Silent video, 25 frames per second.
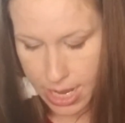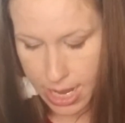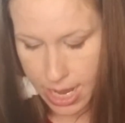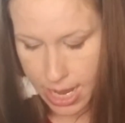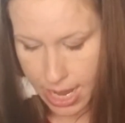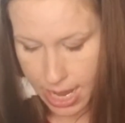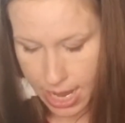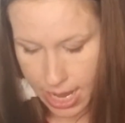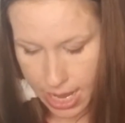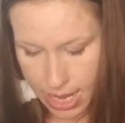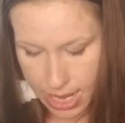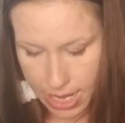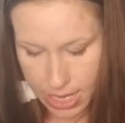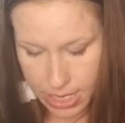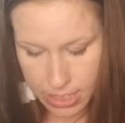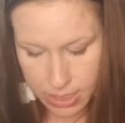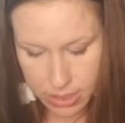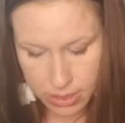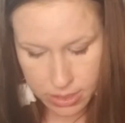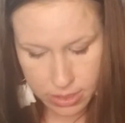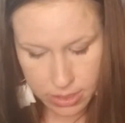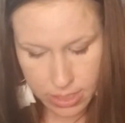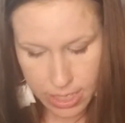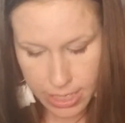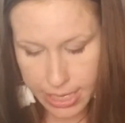
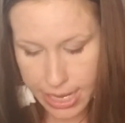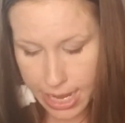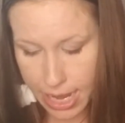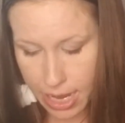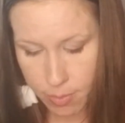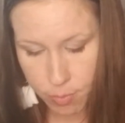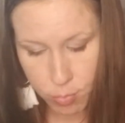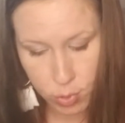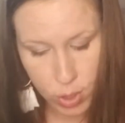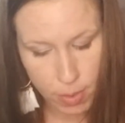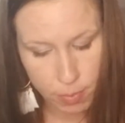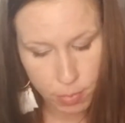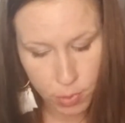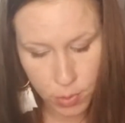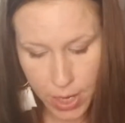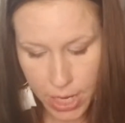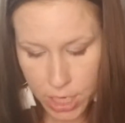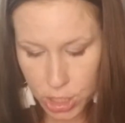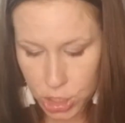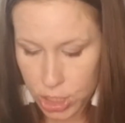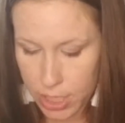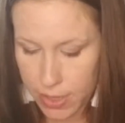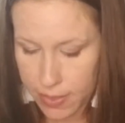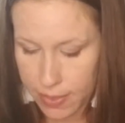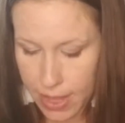And again,
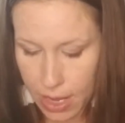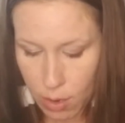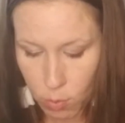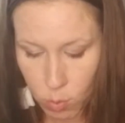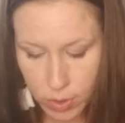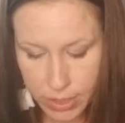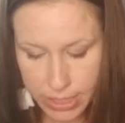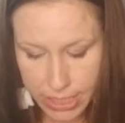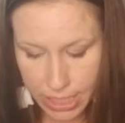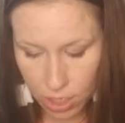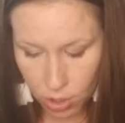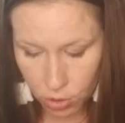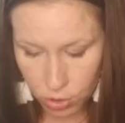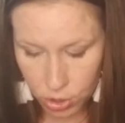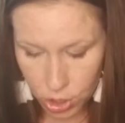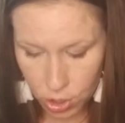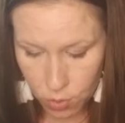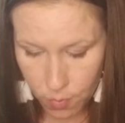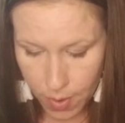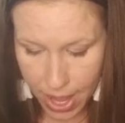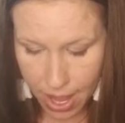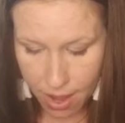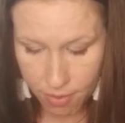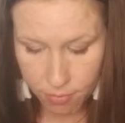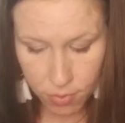preparation, they will tell you
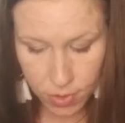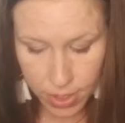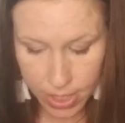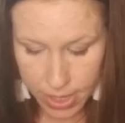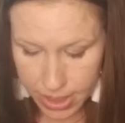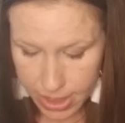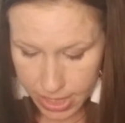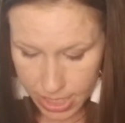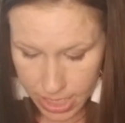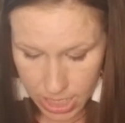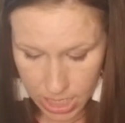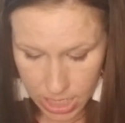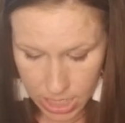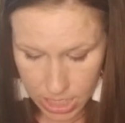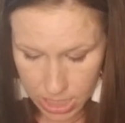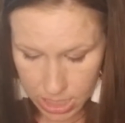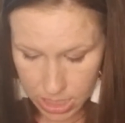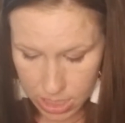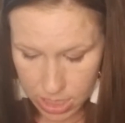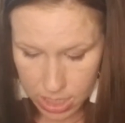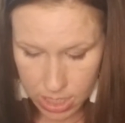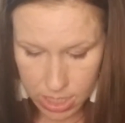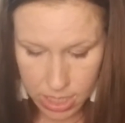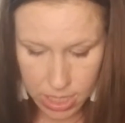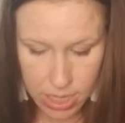
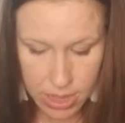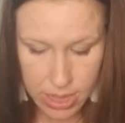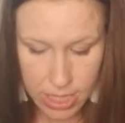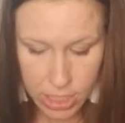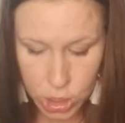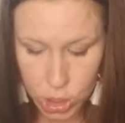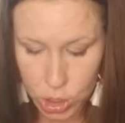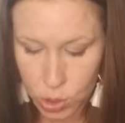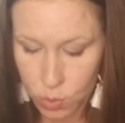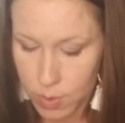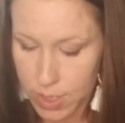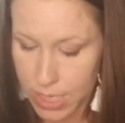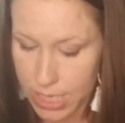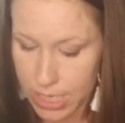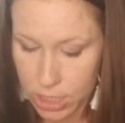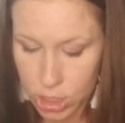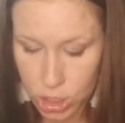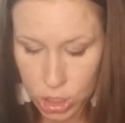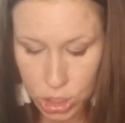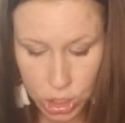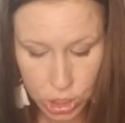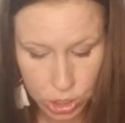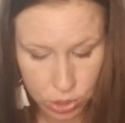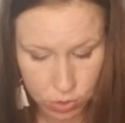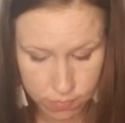everything that you need to
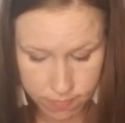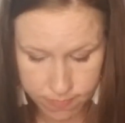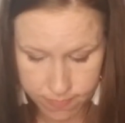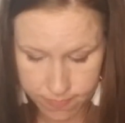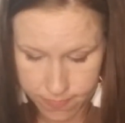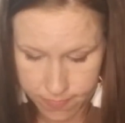do.